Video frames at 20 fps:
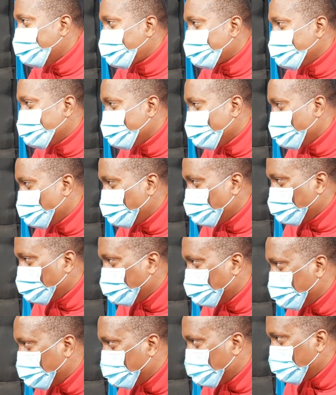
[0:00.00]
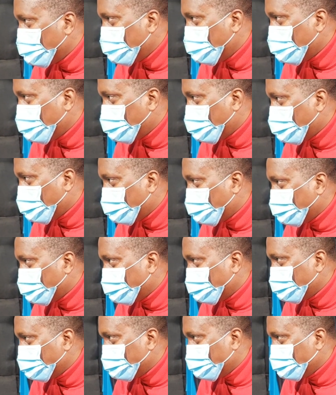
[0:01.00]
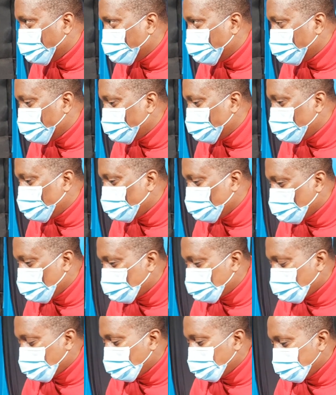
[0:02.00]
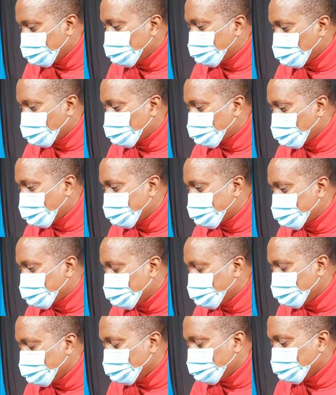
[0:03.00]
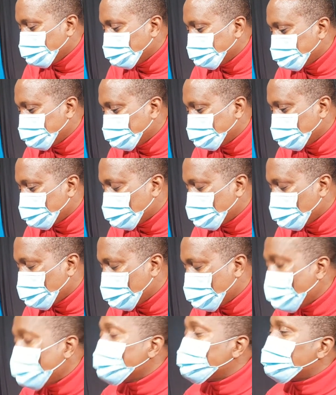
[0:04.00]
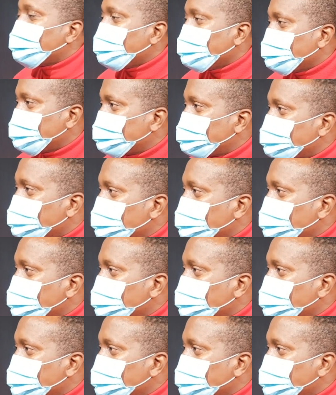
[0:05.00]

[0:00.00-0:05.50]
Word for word: Jackie mm-hmm. Chandiru. Okay. And this is also this also has to do with your love life.